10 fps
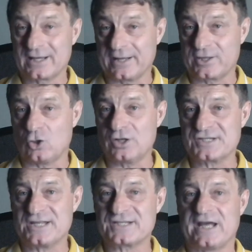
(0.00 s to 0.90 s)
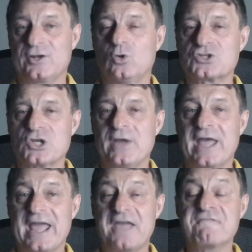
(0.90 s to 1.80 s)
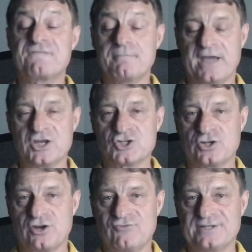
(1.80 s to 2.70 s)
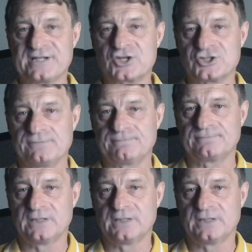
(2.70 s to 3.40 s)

glycolysis, and also inflammation reduction.